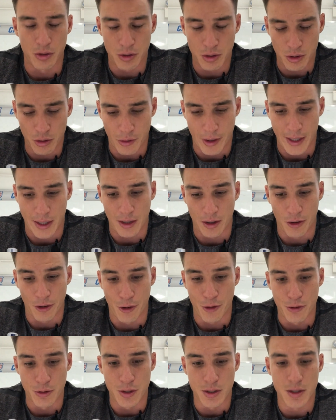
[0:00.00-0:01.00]
correct
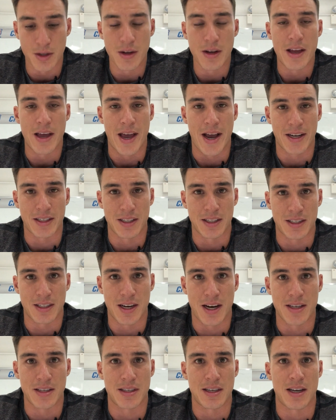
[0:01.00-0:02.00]
loads,
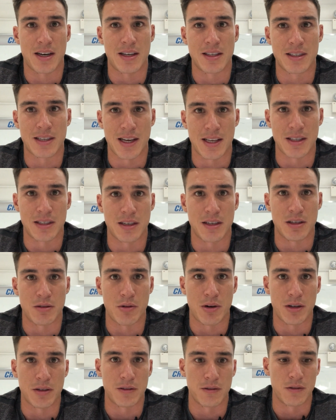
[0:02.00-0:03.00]
exercises and intensities
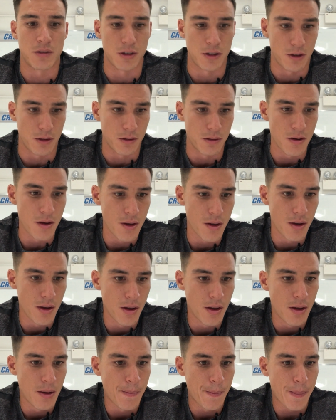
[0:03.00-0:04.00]
relative to you.
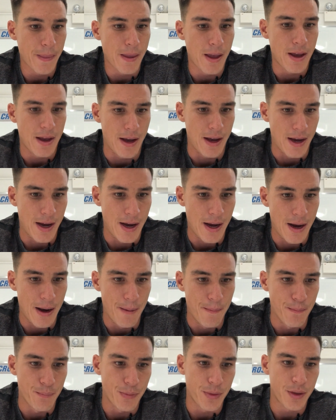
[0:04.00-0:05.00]

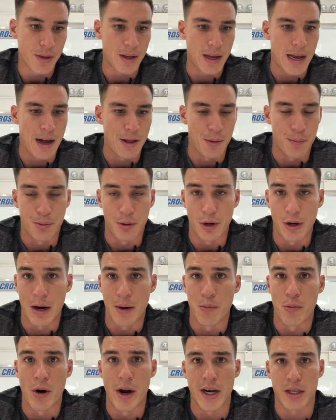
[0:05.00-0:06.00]
How the
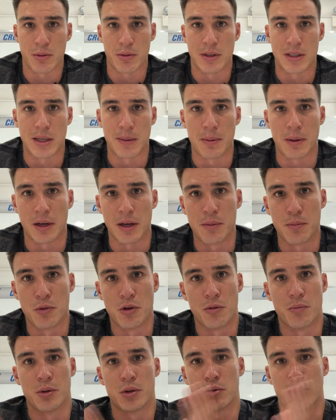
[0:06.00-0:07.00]
program works, we typically
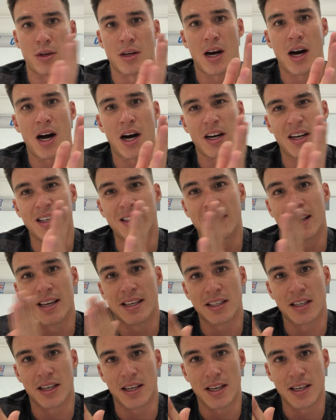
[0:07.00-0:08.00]
move between harder
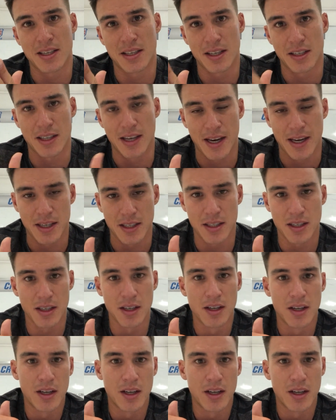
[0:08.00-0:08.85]
days and easier days.